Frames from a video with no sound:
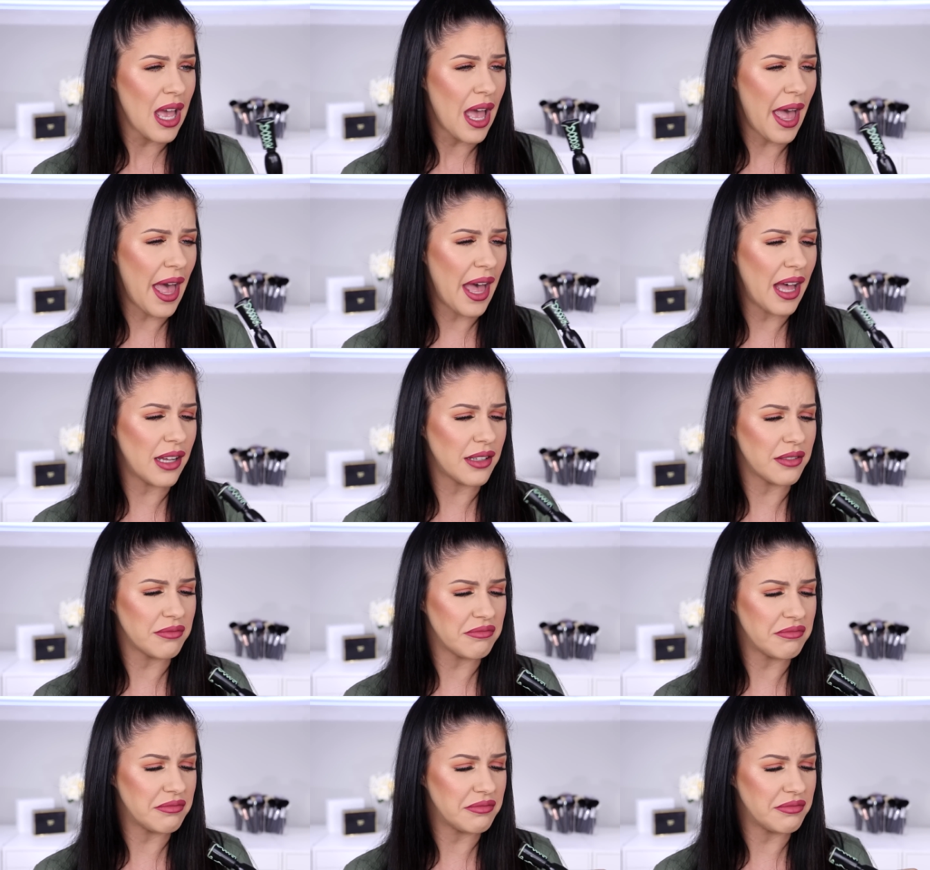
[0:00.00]

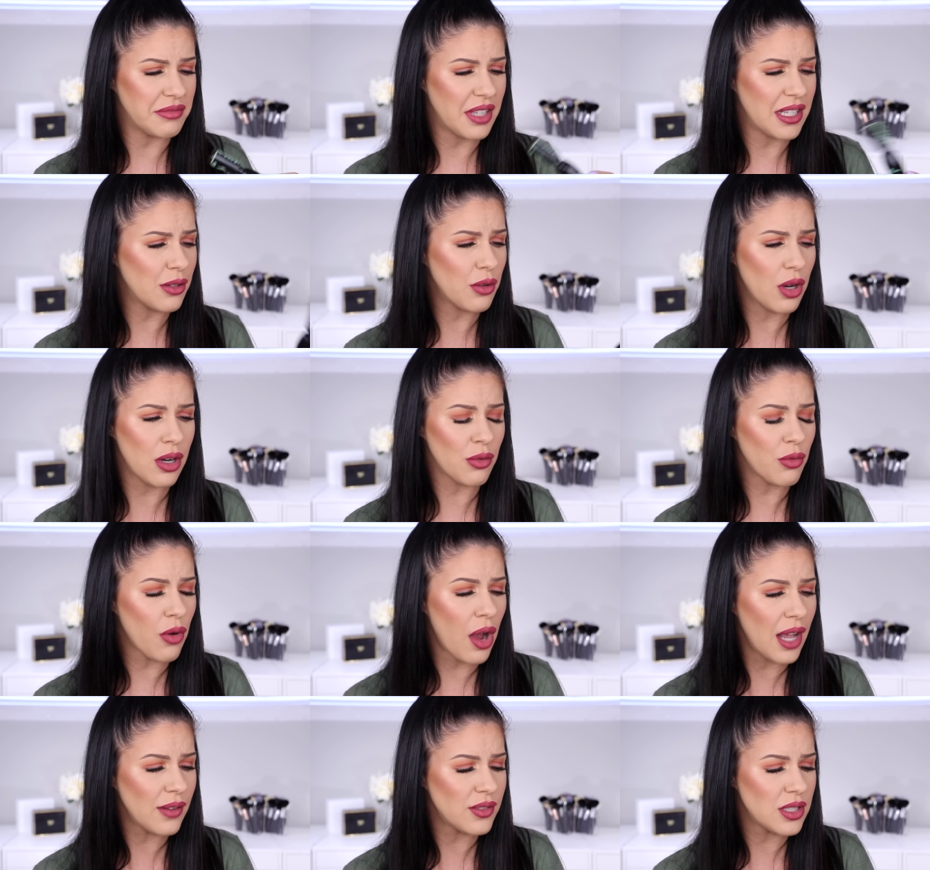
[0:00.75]
Um, and it
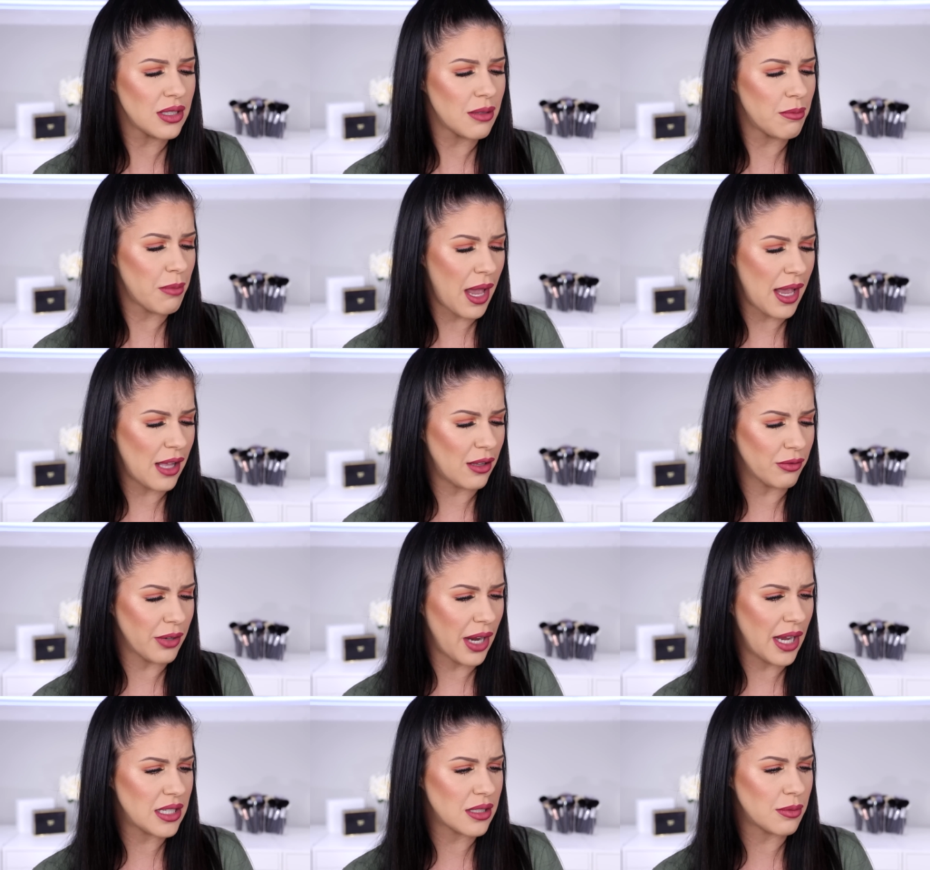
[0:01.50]
arrived in the mail
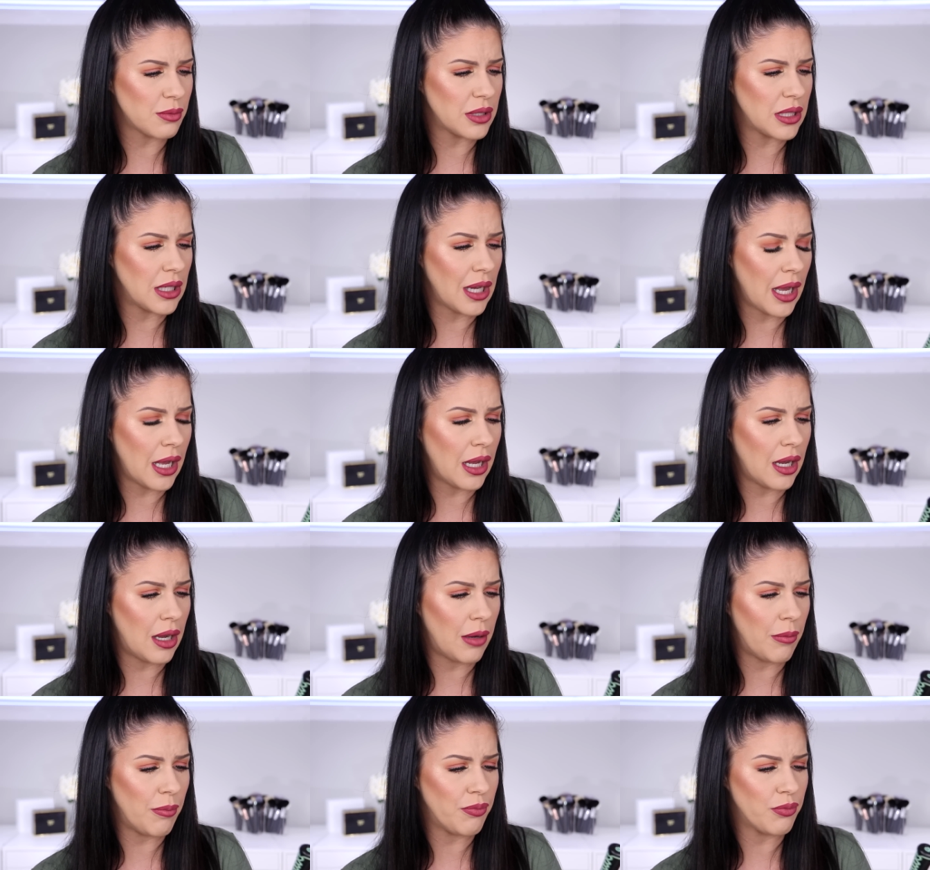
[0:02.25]
randomly
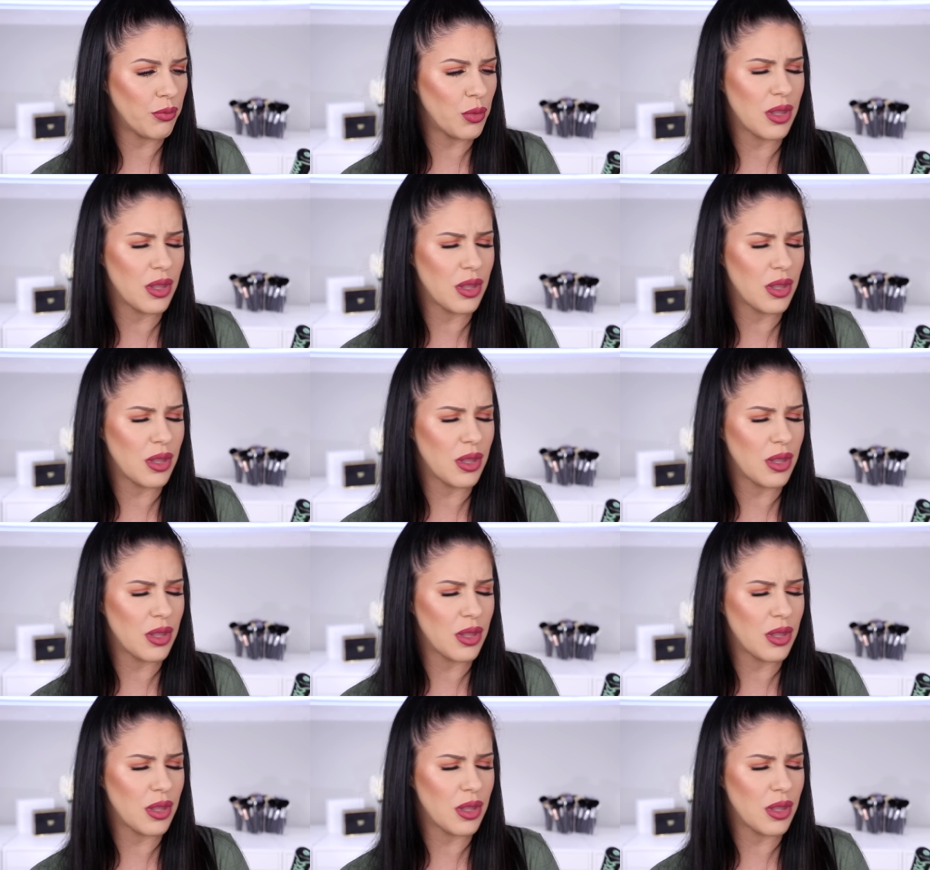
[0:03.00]
um,